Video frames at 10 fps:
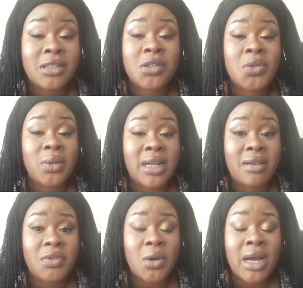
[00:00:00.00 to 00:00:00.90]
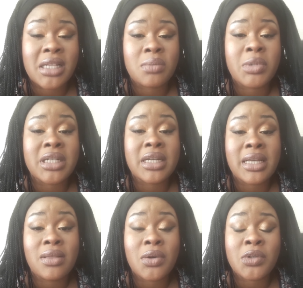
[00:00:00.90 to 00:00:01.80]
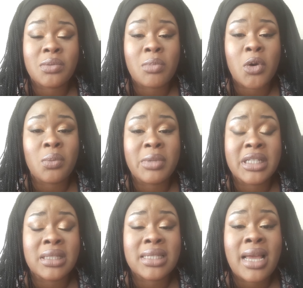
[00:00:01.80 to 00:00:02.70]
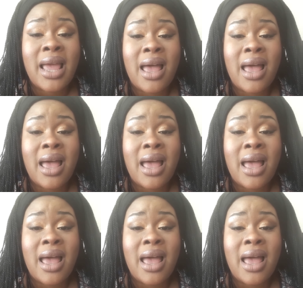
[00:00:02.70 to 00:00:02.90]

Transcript: to love your husband in those moments